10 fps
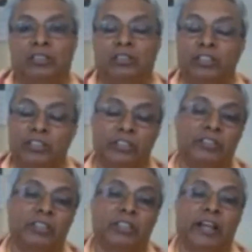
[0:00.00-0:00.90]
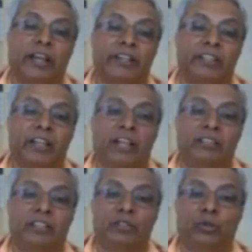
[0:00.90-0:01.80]
This is the idea
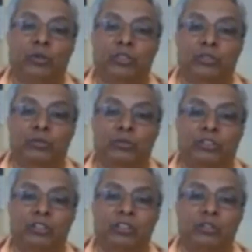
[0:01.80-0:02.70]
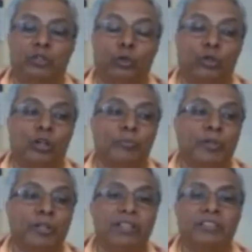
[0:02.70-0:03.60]
in the Yoga Sutra. Yoga
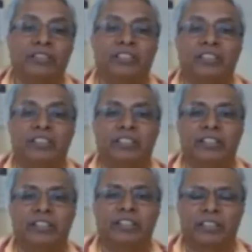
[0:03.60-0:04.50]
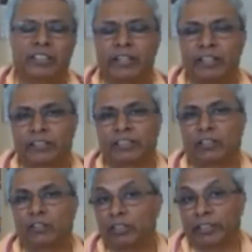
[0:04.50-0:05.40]
means it is a
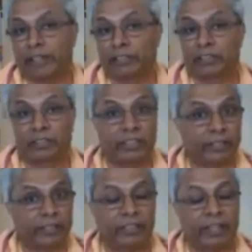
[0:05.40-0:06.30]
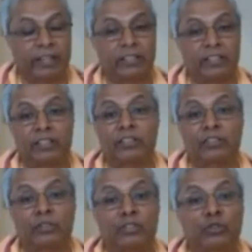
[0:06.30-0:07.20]
disconnection, not a connection. Technically, it is
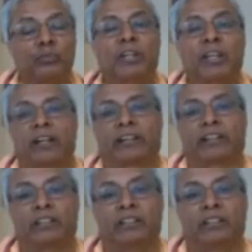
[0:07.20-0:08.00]
it should be correct.